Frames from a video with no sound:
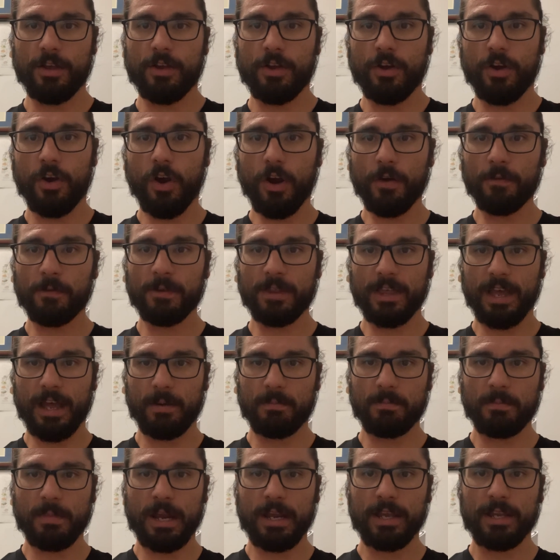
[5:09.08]
Hopefully
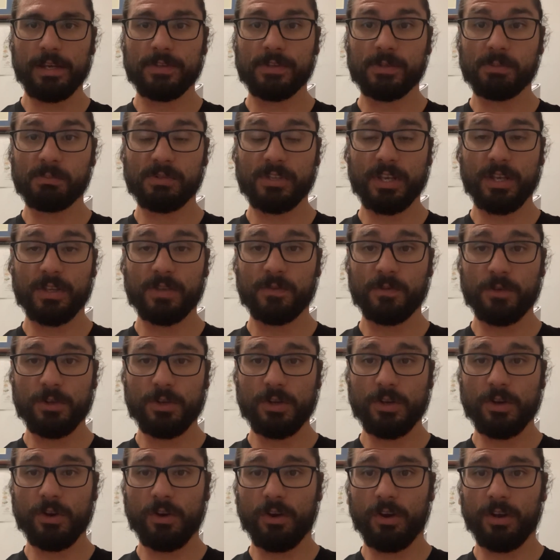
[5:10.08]
that made some sense for you
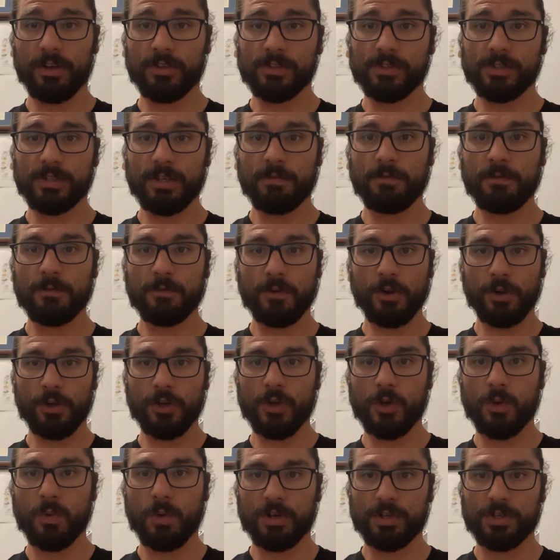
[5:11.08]
guys. If you've got
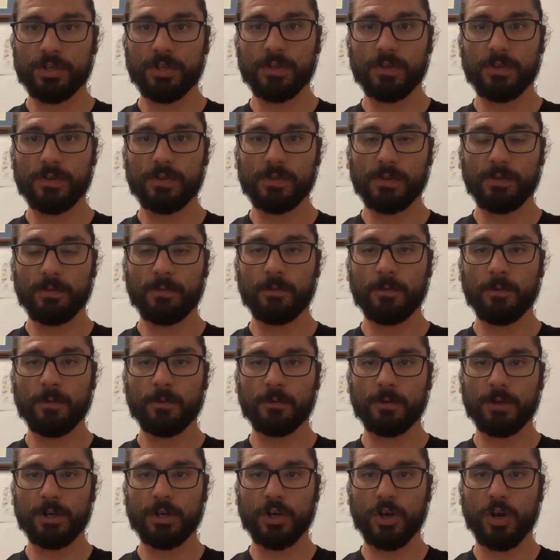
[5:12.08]
any questions, feel
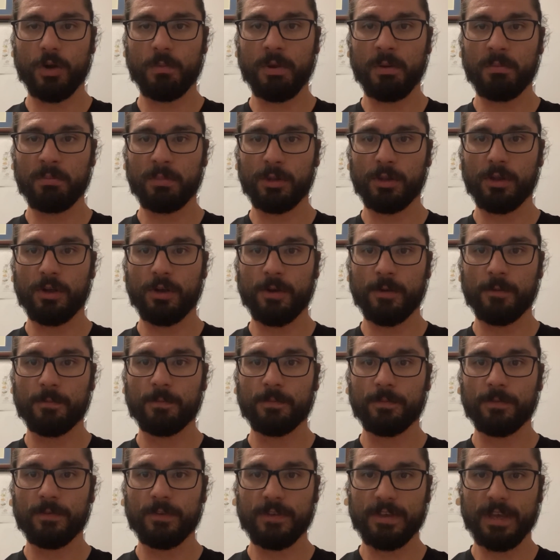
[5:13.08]
free to comment below.
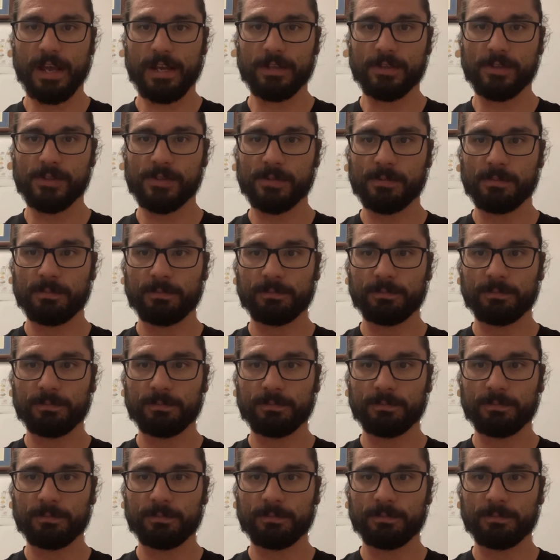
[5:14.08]
Thanks.